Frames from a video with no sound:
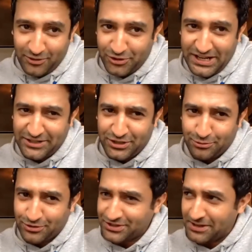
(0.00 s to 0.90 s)
or day
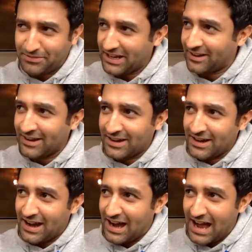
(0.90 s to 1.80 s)
two or something,
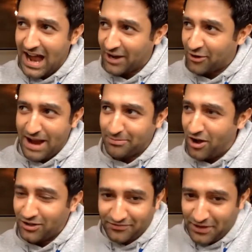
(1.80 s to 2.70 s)
I grabbed
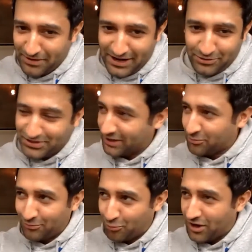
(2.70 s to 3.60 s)
all of them and I was like,
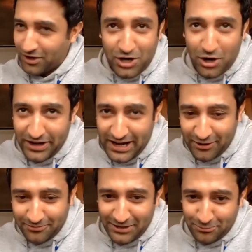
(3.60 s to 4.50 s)
we're all going
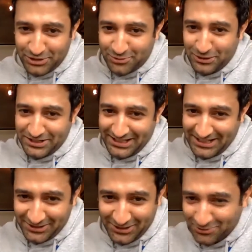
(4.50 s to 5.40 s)
out. And we just went to
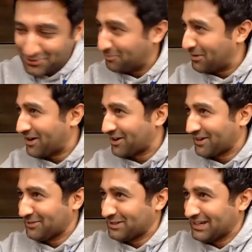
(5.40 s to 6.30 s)
like the local bar
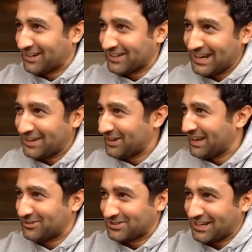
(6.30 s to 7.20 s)
and we hung out.
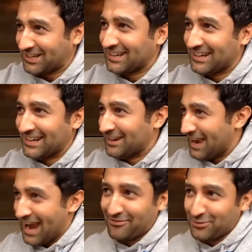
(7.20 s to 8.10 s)
And I was like,
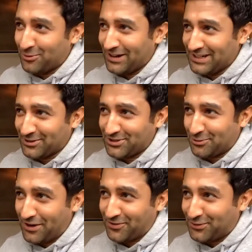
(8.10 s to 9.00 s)
everyone here is a
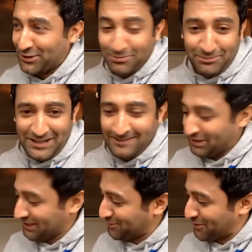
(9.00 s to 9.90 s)
wonderful human being,
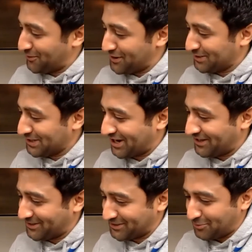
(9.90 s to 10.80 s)
but you don't know each
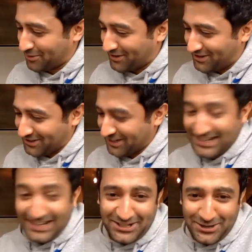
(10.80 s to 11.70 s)
other. So we're all going to
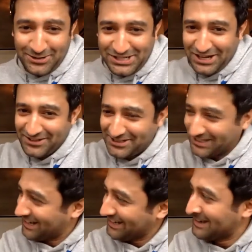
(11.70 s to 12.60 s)
get to know each other tonight.